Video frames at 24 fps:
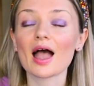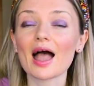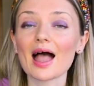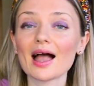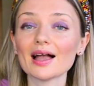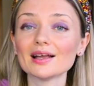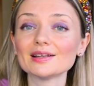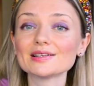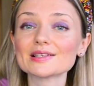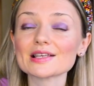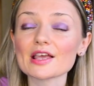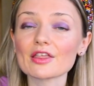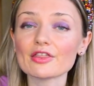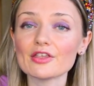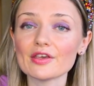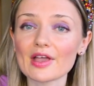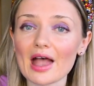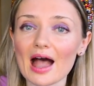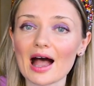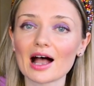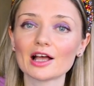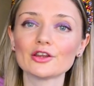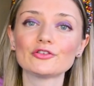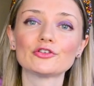And
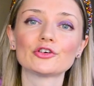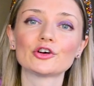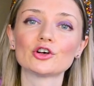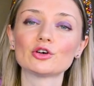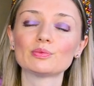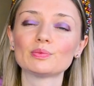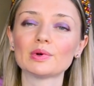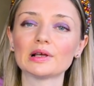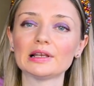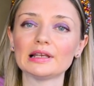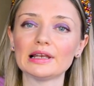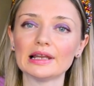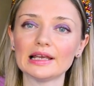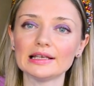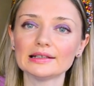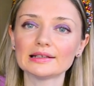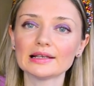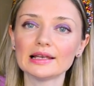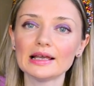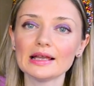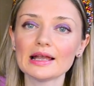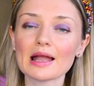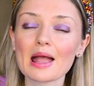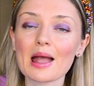the adverb
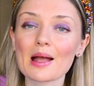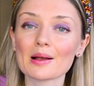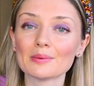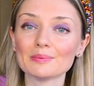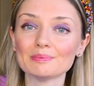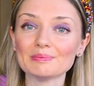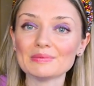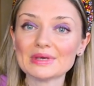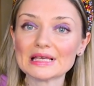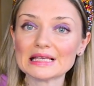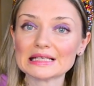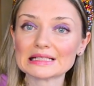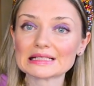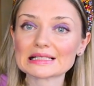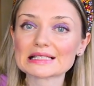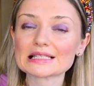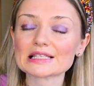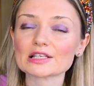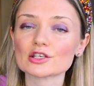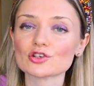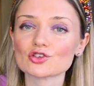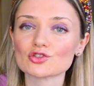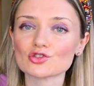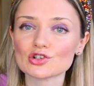lately
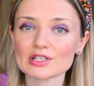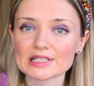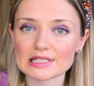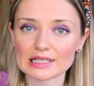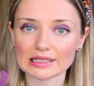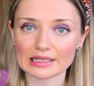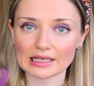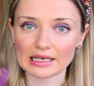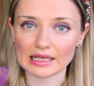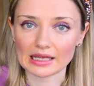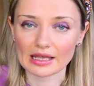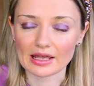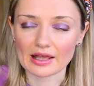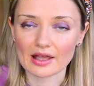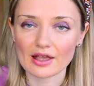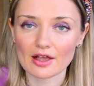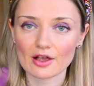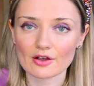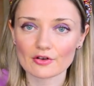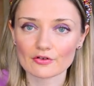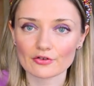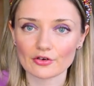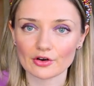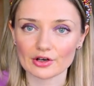means recently.
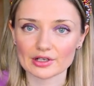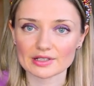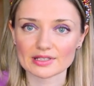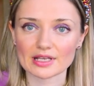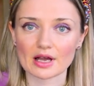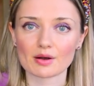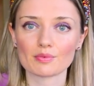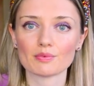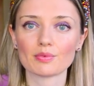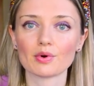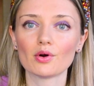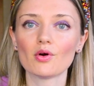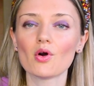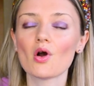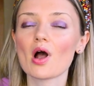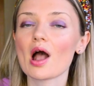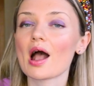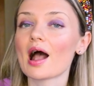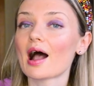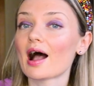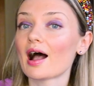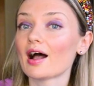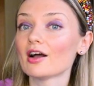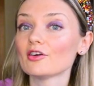For
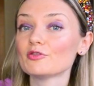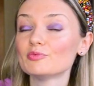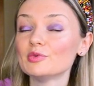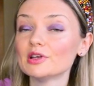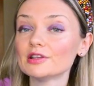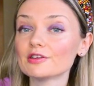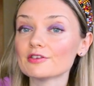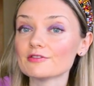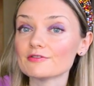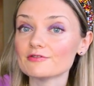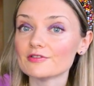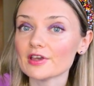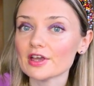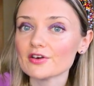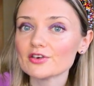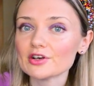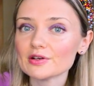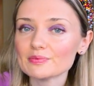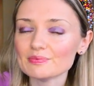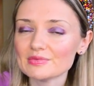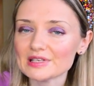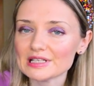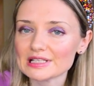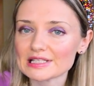example, I've been
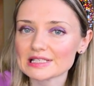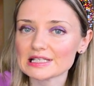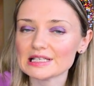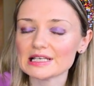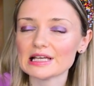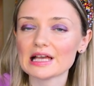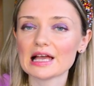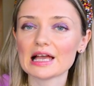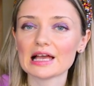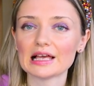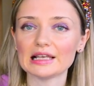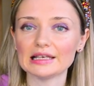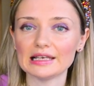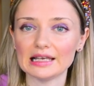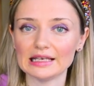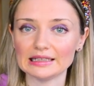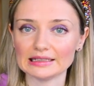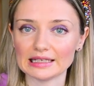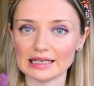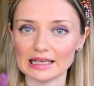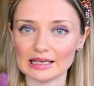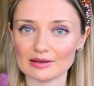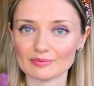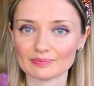very busy
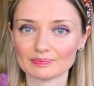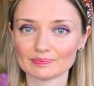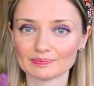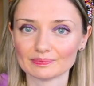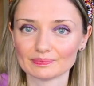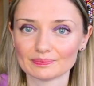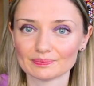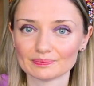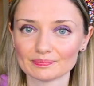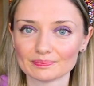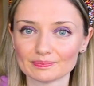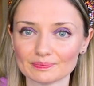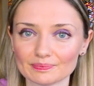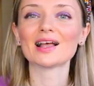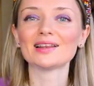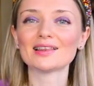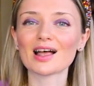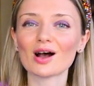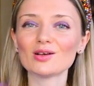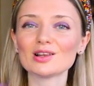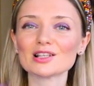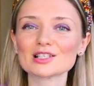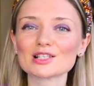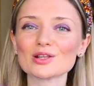lately.
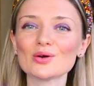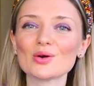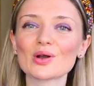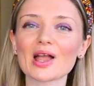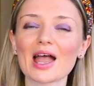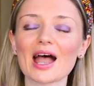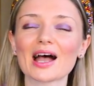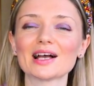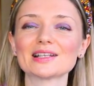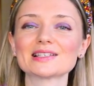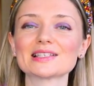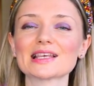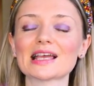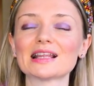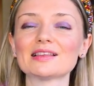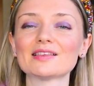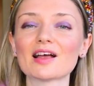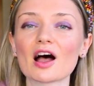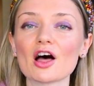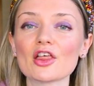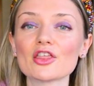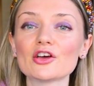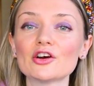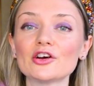Now let's look at
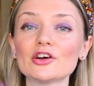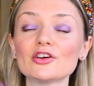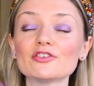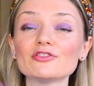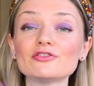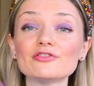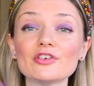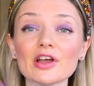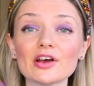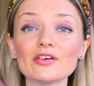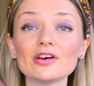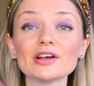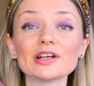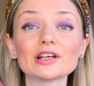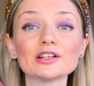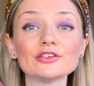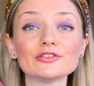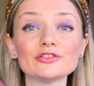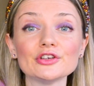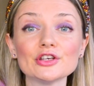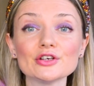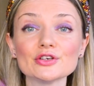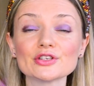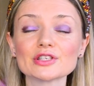another very
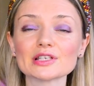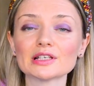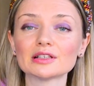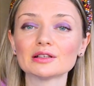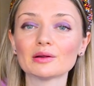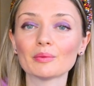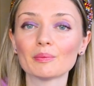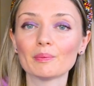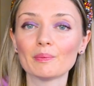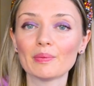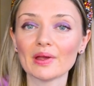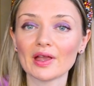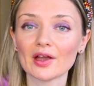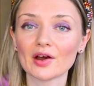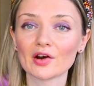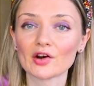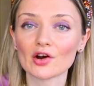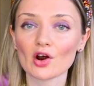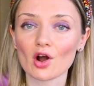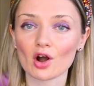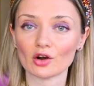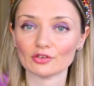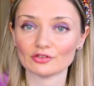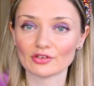confusing
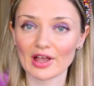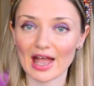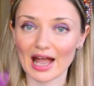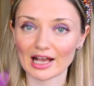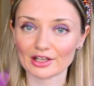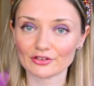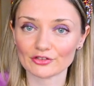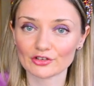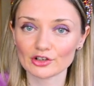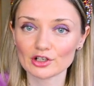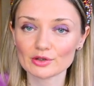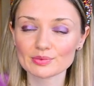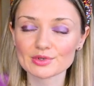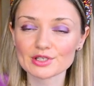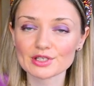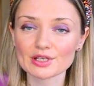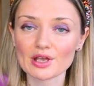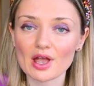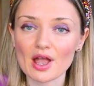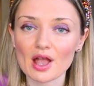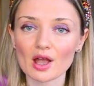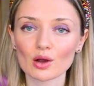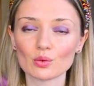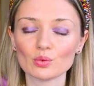pair of
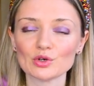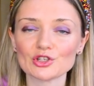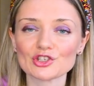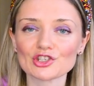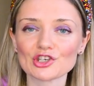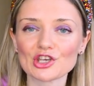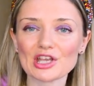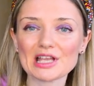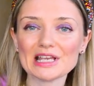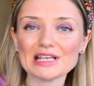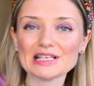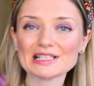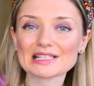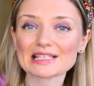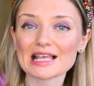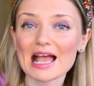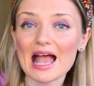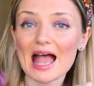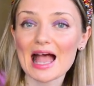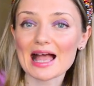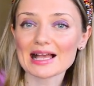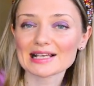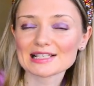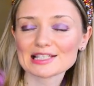adverbs, which is
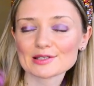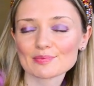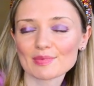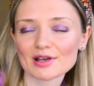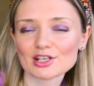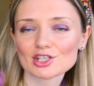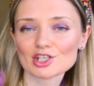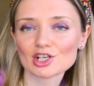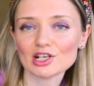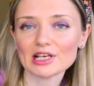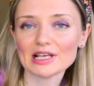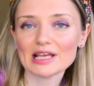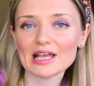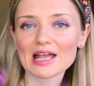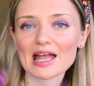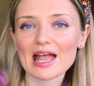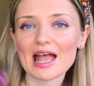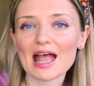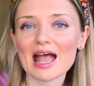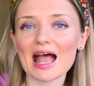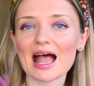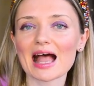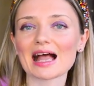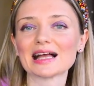
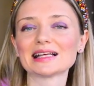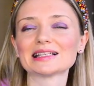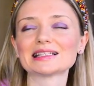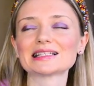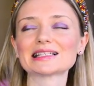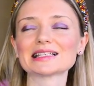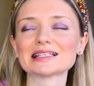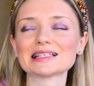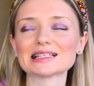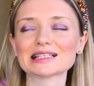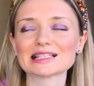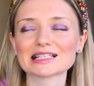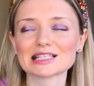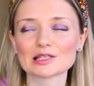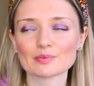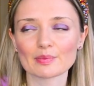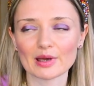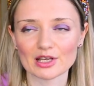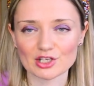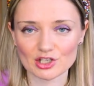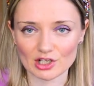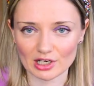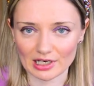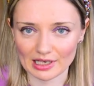especially and
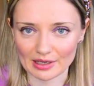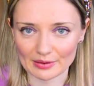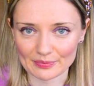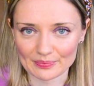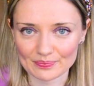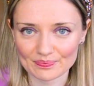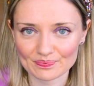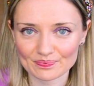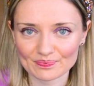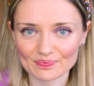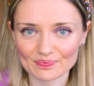specially.